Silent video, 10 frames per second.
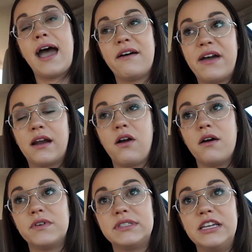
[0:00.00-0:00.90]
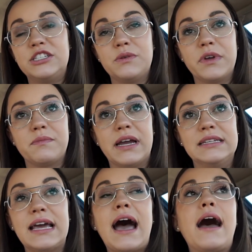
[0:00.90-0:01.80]
I've had a conversation with my
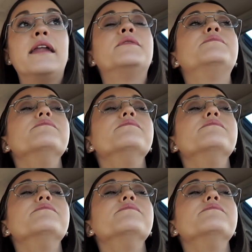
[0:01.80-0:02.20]
dad